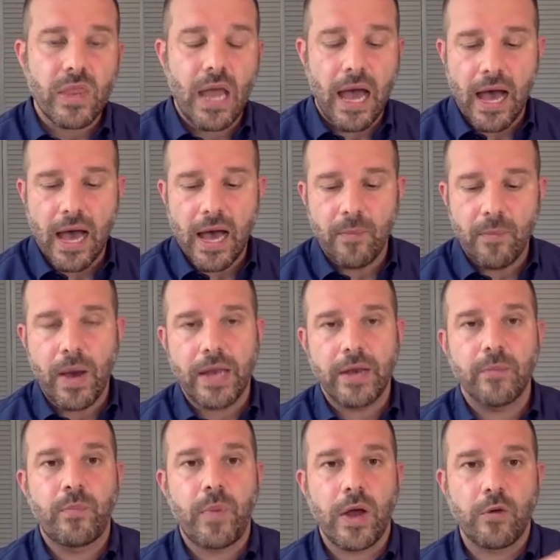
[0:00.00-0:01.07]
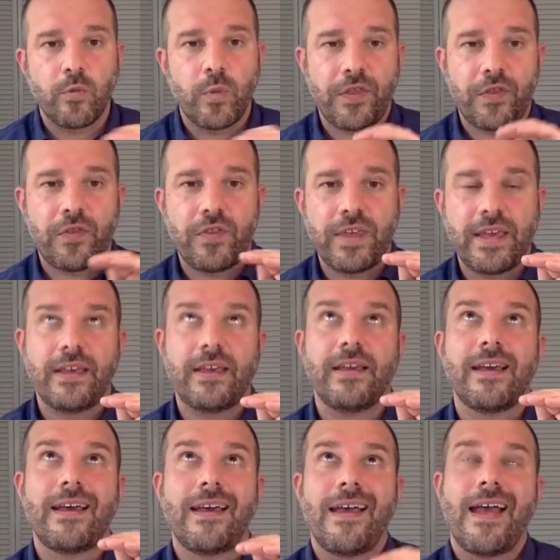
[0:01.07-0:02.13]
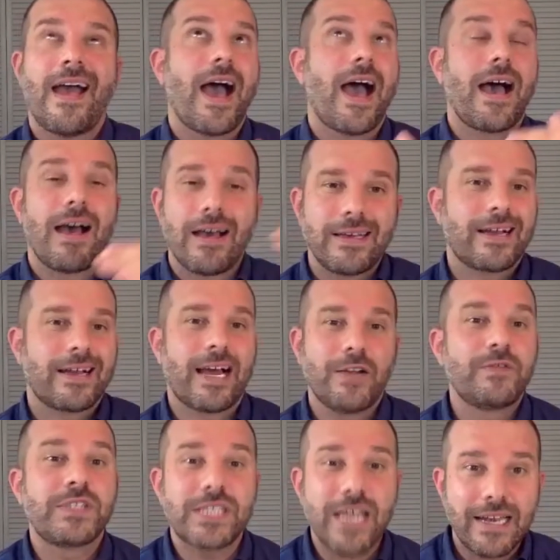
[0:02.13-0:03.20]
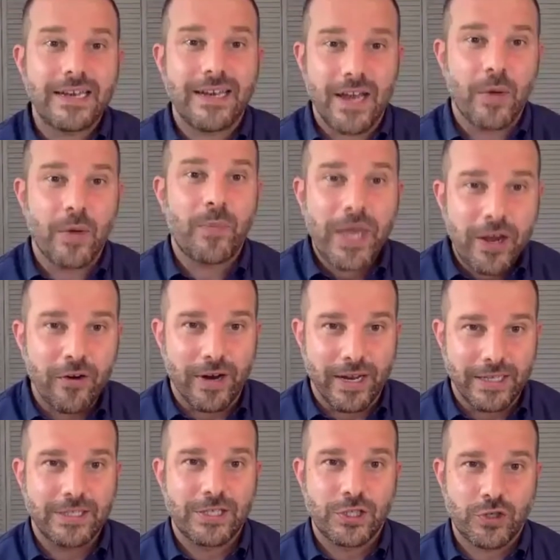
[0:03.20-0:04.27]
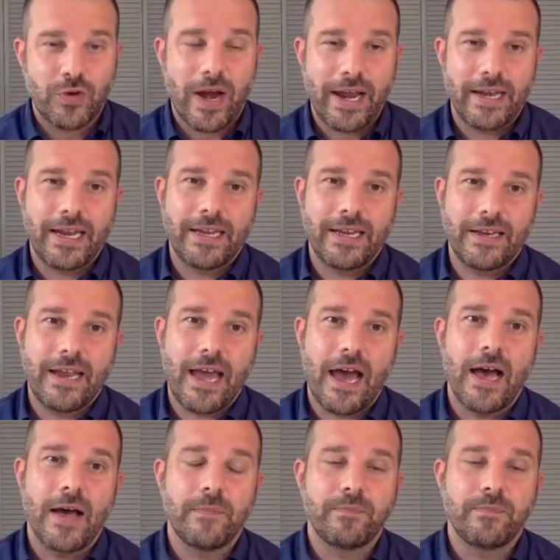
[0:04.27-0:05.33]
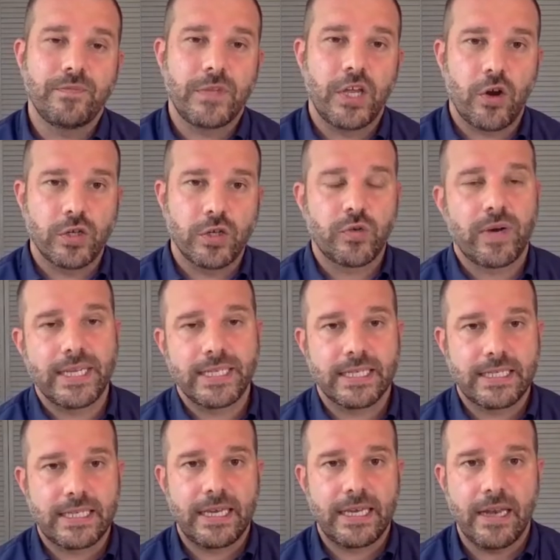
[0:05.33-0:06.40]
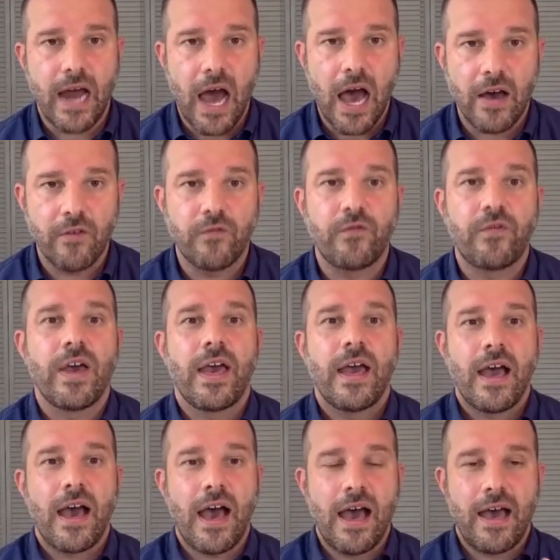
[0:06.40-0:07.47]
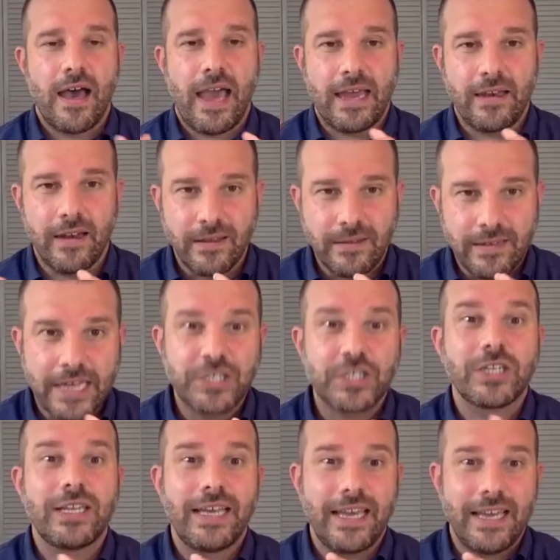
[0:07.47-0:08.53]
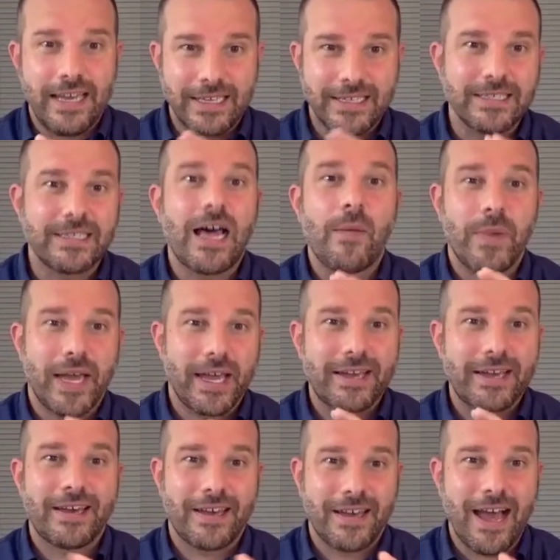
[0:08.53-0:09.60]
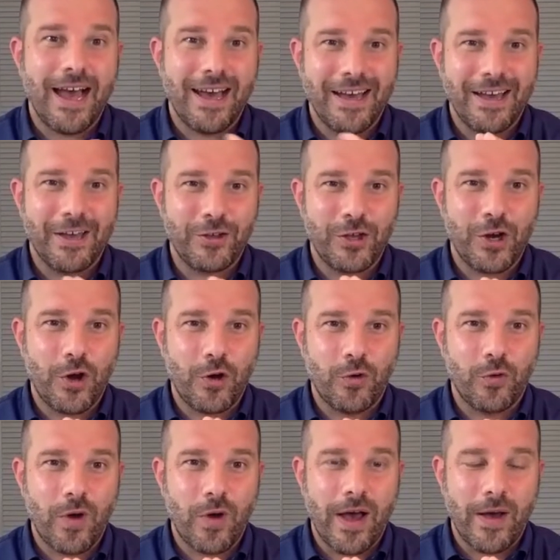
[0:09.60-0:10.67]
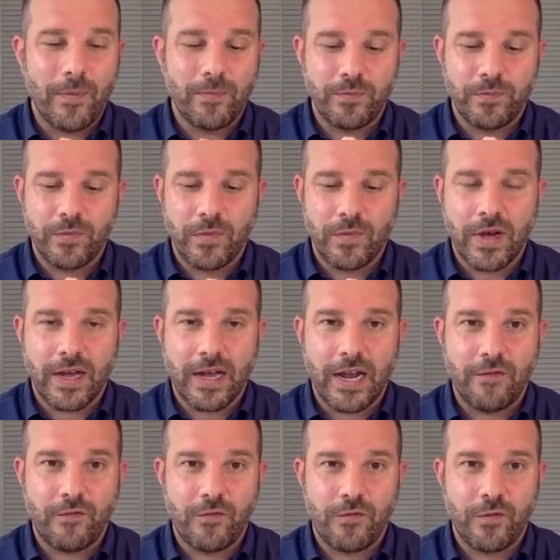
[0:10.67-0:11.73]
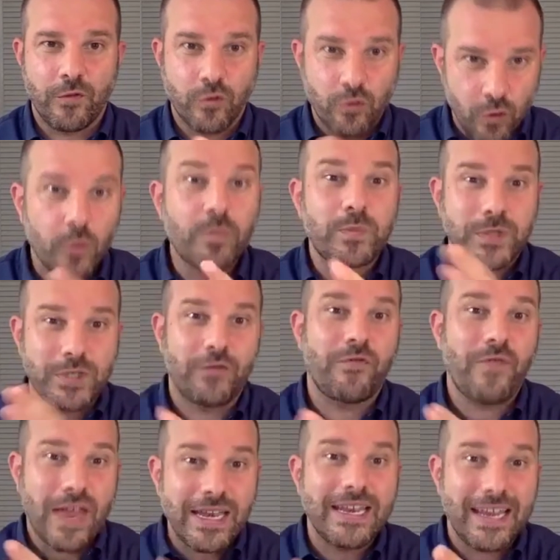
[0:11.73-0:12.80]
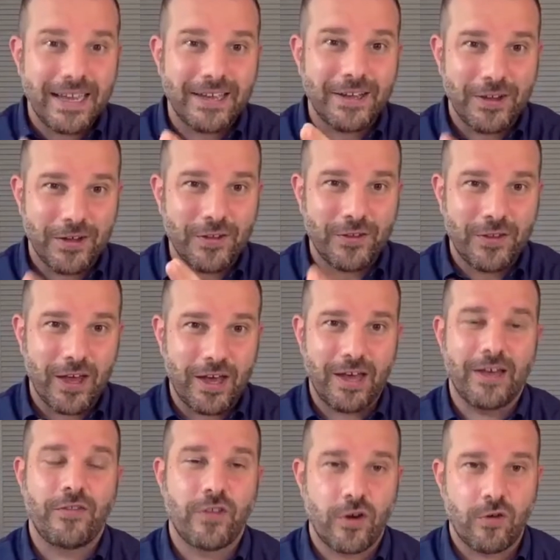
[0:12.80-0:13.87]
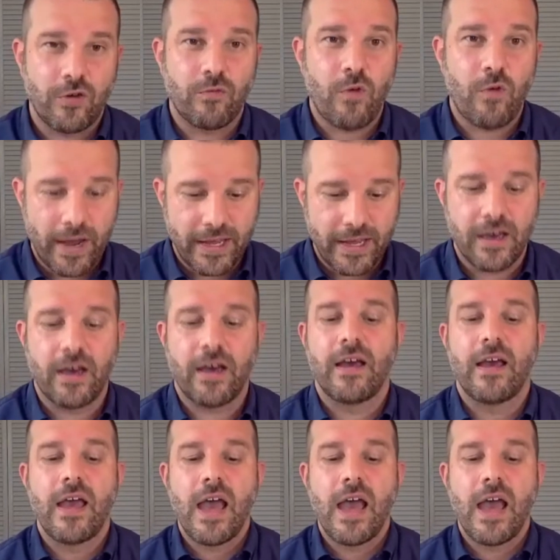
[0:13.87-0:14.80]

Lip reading: But with the kind of sudden appearance, right, in in 2016 of an allegedly Islamic, kind of group defending the Rohingya,